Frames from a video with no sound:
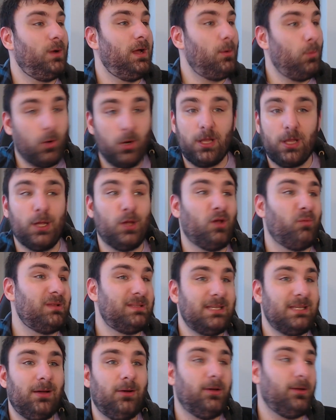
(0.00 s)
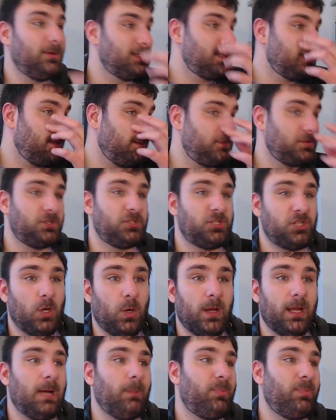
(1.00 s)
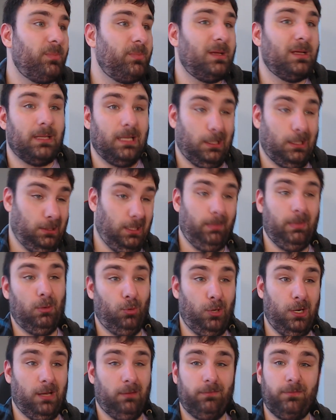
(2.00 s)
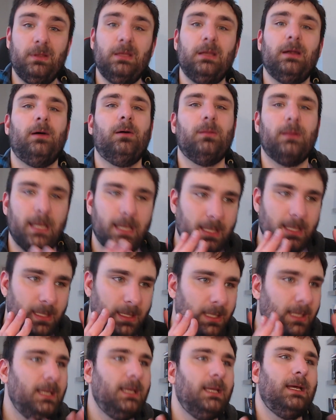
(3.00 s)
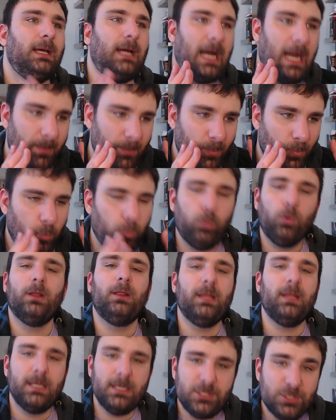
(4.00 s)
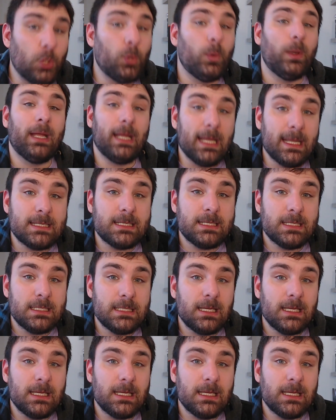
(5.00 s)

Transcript: working on material instead of just showing up and being like, let me riff, you know, like I'm really doing it.